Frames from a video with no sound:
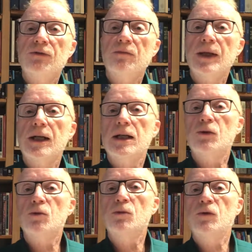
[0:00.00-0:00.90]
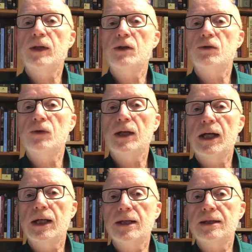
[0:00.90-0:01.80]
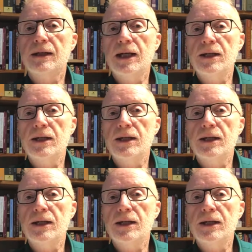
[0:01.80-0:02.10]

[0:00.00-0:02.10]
From there he could move into the areas in